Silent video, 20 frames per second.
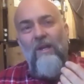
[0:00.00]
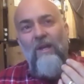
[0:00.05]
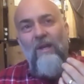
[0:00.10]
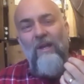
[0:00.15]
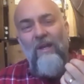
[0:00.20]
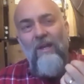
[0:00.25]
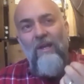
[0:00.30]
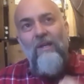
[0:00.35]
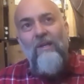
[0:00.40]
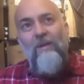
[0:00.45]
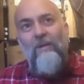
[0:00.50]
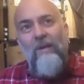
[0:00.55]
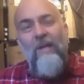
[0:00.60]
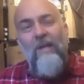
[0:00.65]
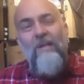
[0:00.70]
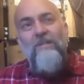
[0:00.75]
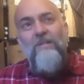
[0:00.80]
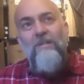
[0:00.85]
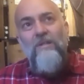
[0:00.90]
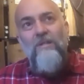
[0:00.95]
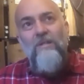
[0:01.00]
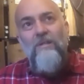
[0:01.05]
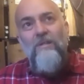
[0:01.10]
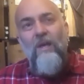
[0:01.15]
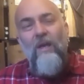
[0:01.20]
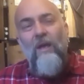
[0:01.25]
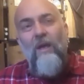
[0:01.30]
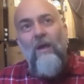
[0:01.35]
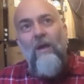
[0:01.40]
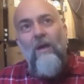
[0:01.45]
you know, in essence,
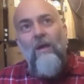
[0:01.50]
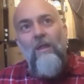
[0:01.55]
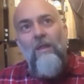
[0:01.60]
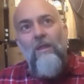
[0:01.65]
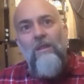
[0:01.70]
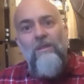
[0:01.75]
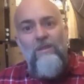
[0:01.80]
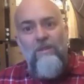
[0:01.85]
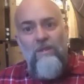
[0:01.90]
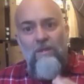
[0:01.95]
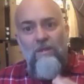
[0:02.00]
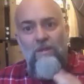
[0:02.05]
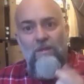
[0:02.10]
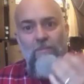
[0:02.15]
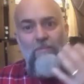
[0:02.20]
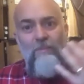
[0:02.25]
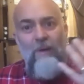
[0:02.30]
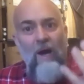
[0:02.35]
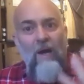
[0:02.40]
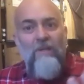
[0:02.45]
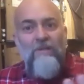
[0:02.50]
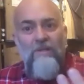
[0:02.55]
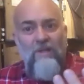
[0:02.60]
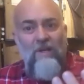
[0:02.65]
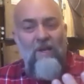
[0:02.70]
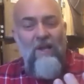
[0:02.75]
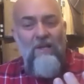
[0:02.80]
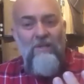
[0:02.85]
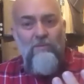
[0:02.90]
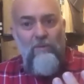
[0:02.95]
parts of the
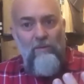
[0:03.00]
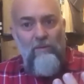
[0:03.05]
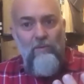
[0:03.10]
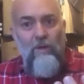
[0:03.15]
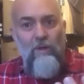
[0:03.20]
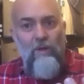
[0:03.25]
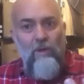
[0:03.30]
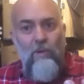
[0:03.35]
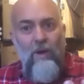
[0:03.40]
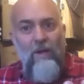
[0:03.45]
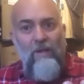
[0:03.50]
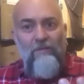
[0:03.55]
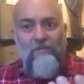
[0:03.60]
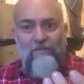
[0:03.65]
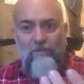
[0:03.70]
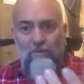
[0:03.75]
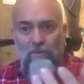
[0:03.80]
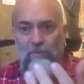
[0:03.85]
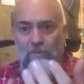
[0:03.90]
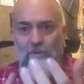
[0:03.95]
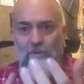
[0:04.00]
class will work well for a